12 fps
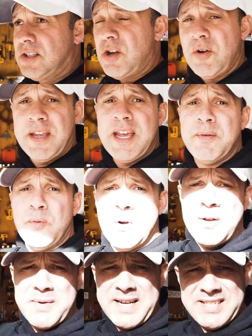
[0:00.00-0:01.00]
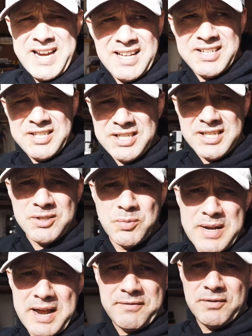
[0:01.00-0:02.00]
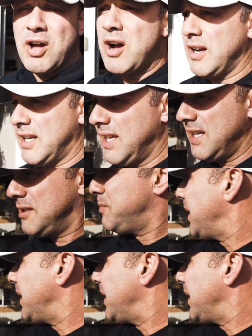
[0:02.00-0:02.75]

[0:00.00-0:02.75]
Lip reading: So again, one of my challenges when I vlog is